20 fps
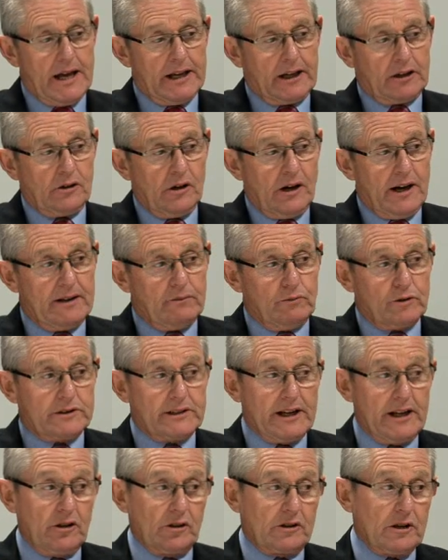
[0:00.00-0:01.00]
a client will
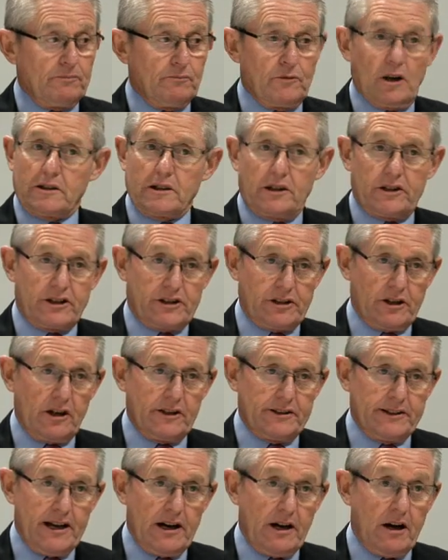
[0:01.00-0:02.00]
say, look, I'm not going to
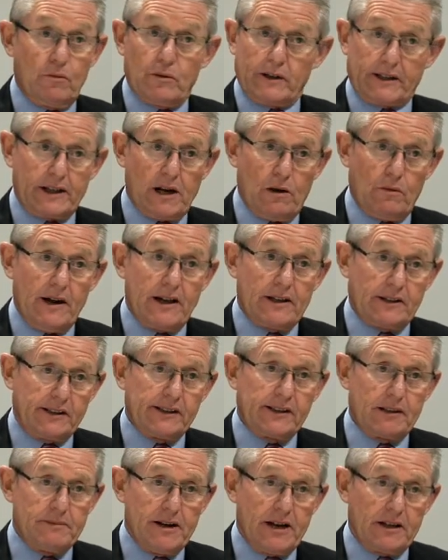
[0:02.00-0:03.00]
sign now, I want to go away and
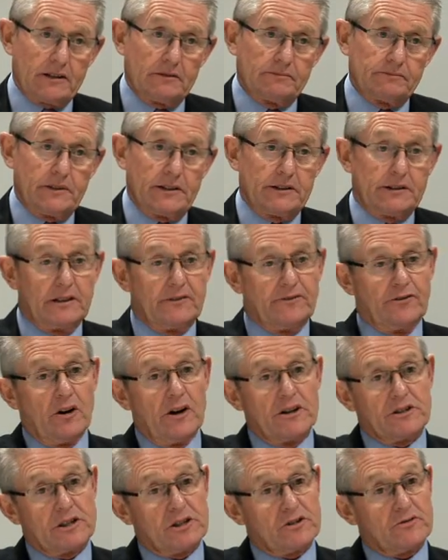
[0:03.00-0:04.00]
think about it. And the
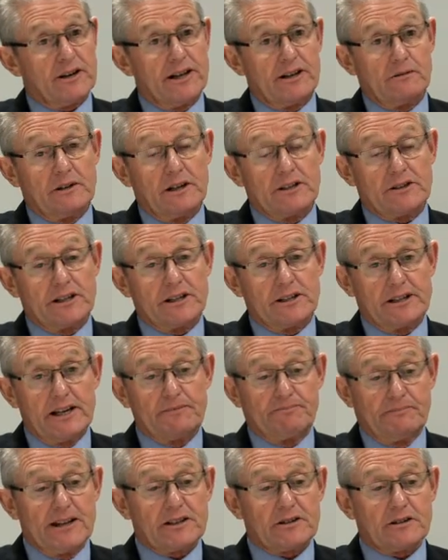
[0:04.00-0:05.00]
advisor straight away says,
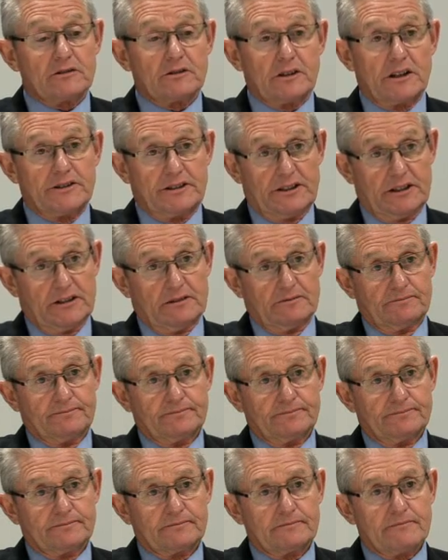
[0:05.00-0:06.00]
yeah, that's a good idea.
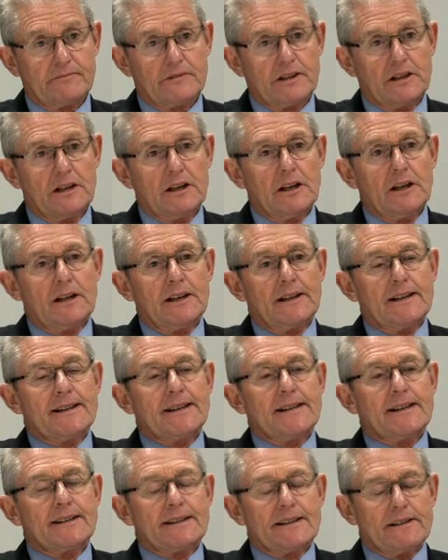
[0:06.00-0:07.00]

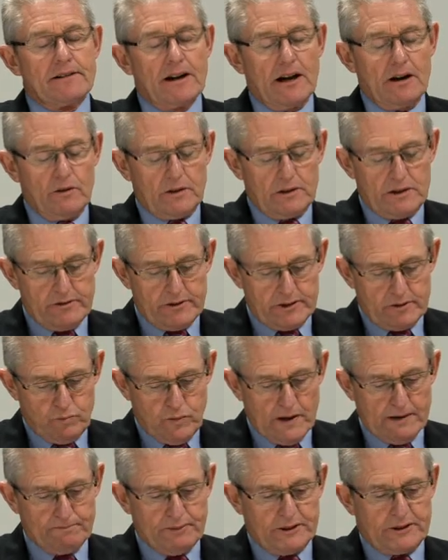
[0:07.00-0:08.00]
There is
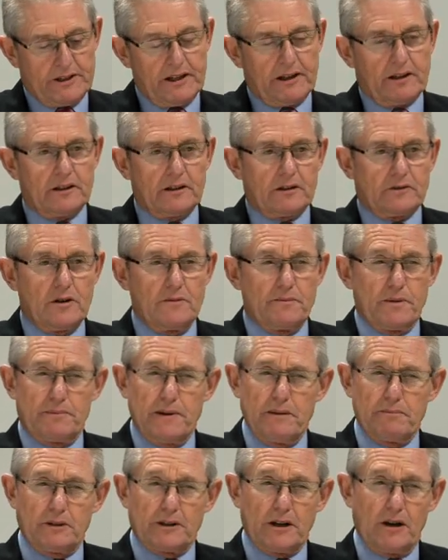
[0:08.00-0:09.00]
one particular group of
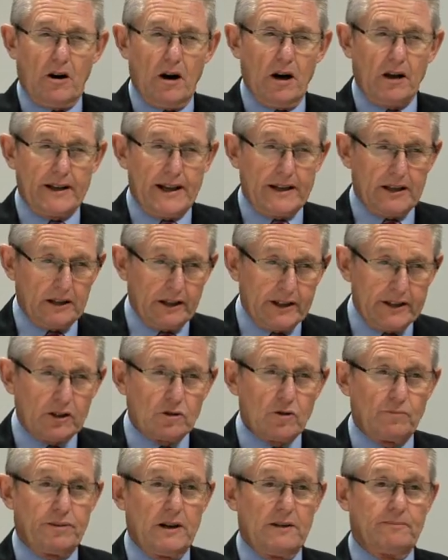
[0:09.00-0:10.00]
people, the highly
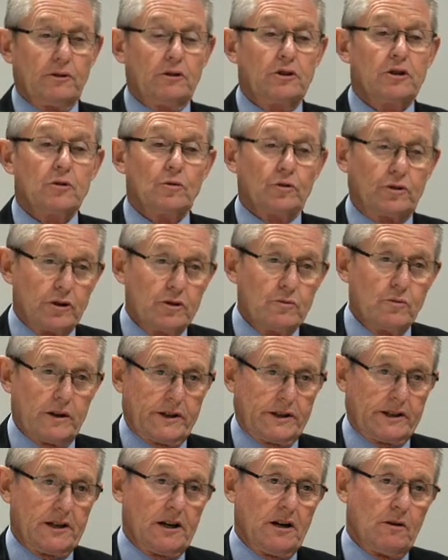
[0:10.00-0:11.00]
analytical people, who do
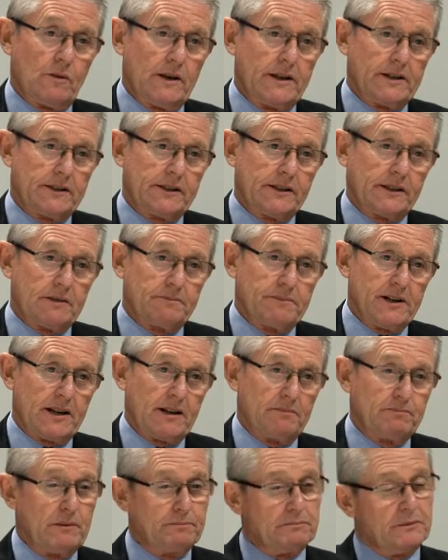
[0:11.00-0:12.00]
want to go away and think about
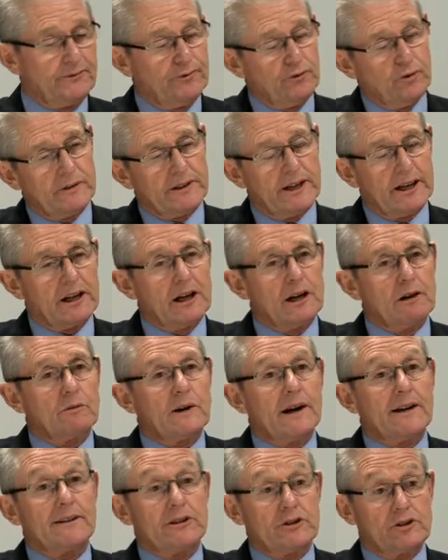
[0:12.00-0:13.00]
it, but before they go
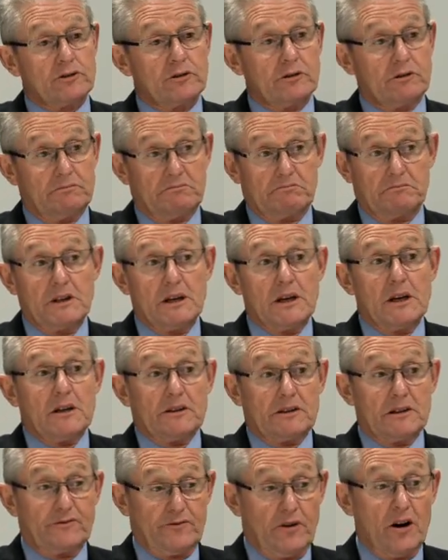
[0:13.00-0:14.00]
away, the
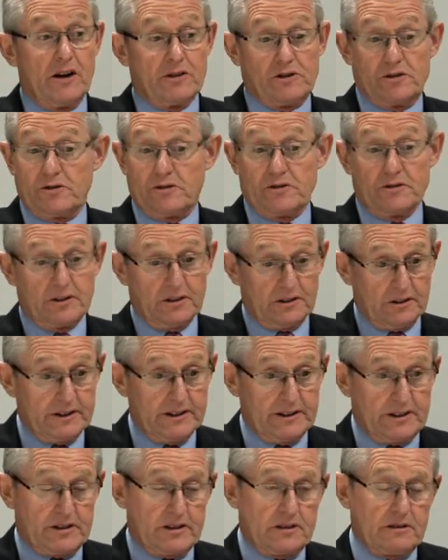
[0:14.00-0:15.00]
advisor should at
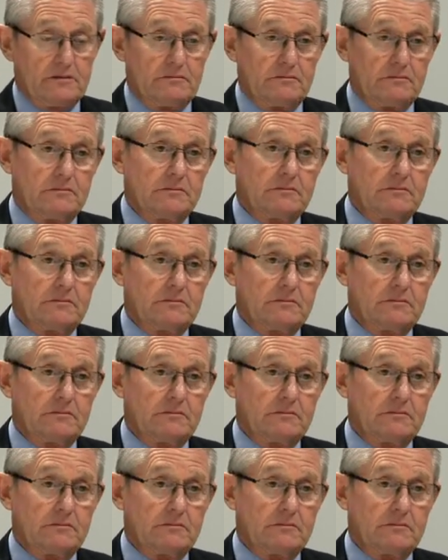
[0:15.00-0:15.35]
least